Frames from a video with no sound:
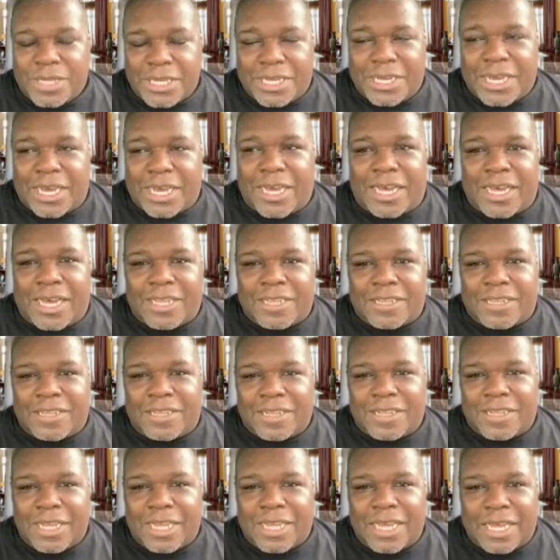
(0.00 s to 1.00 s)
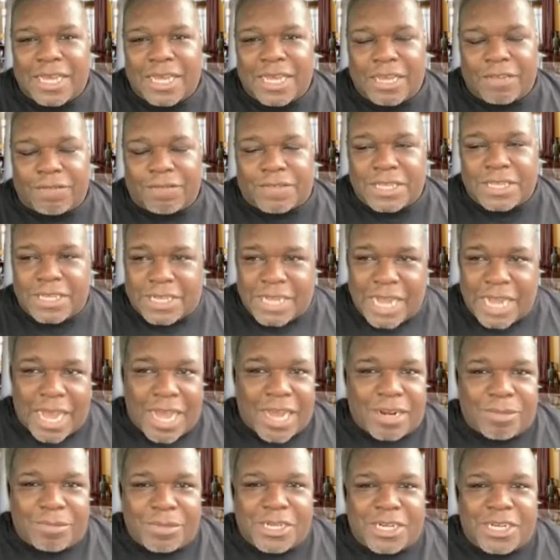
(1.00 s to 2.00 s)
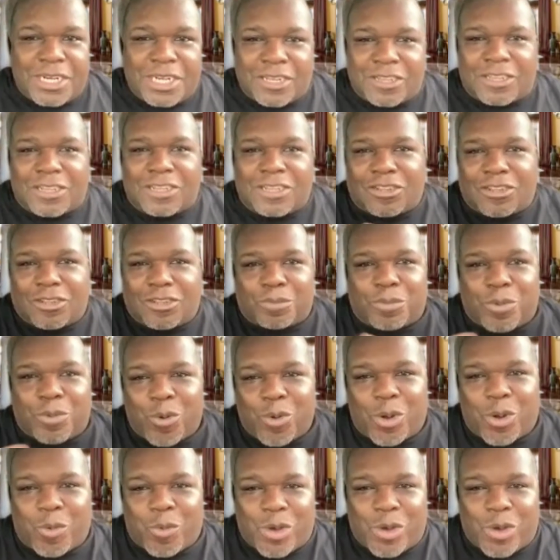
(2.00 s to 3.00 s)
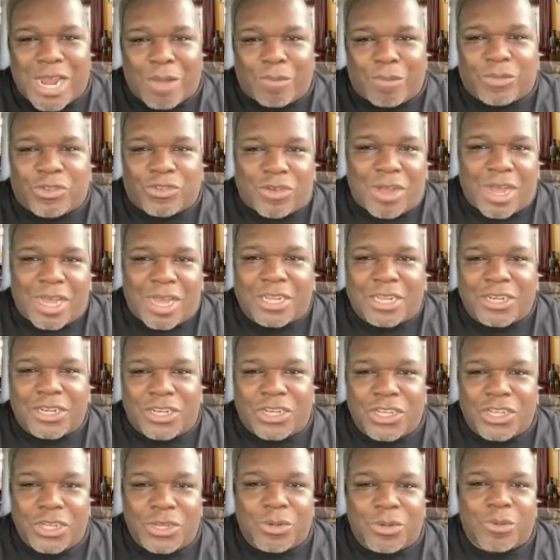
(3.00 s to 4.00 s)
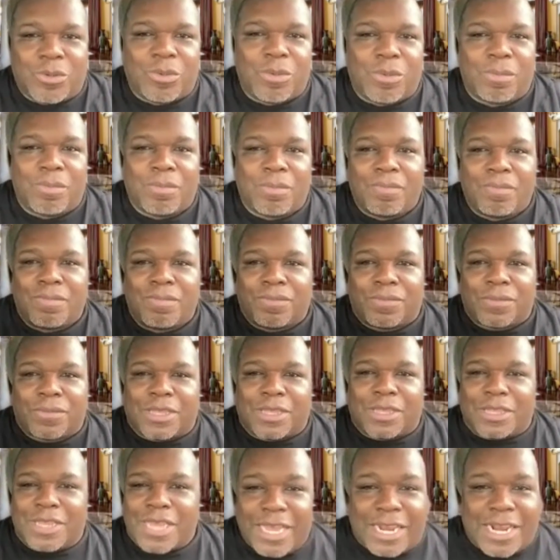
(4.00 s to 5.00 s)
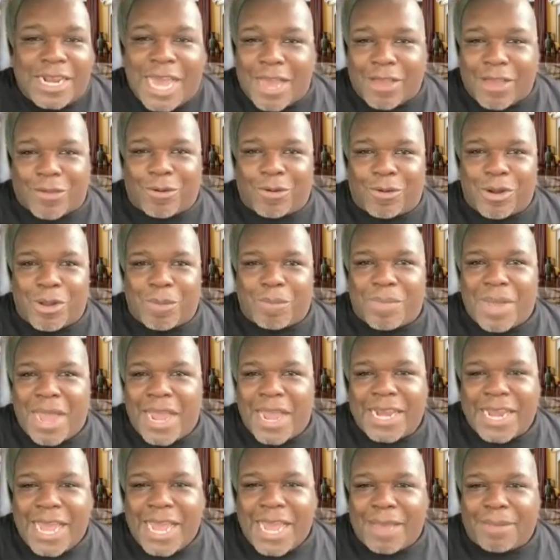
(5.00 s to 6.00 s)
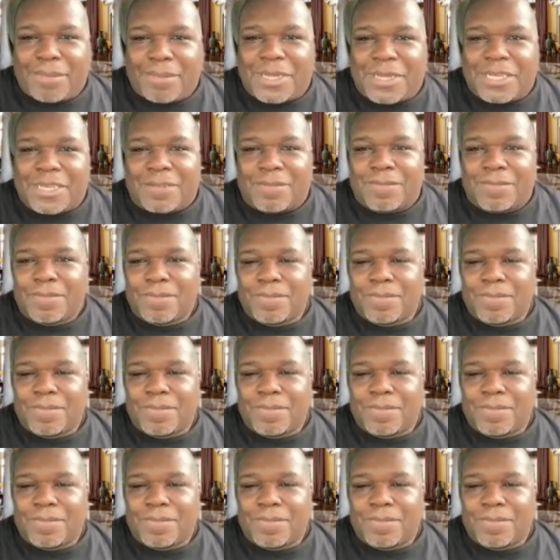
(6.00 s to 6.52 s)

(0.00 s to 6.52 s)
Because if the economy doesn't support what I'm trying to do, they're not going to bite at me,